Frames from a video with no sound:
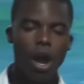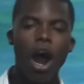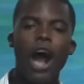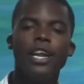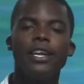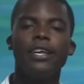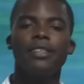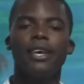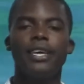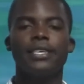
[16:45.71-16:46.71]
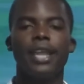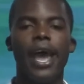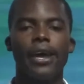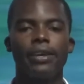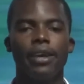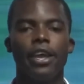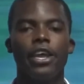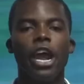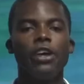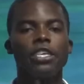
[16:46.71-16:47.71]
Hardeneth his neck.
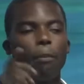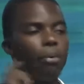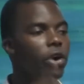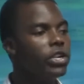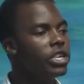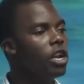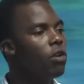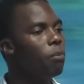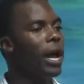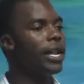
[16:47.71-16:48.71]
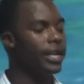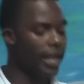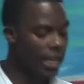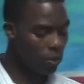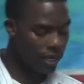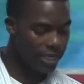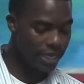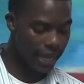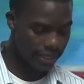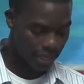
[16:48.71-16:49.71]
Here is a personal rebellion. Guess what he
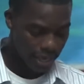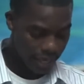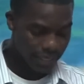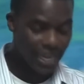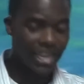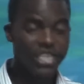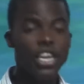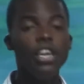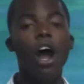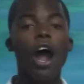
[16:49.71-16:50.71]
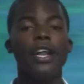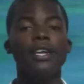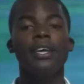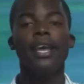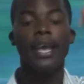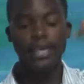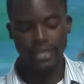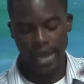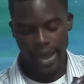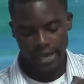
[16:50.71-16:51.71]
says? It says, he hardened
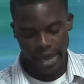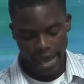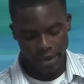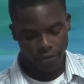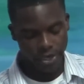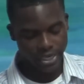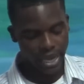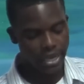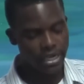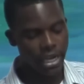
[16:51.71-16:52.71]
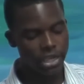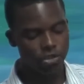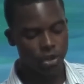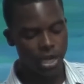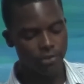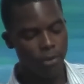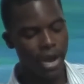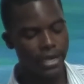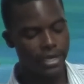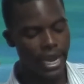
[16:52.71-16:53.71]
his neck. And in verse 18, let's, let's flip
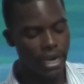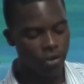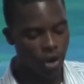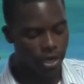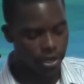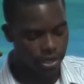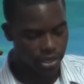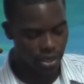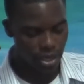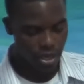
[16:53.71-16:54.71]
out to Second Chronicles.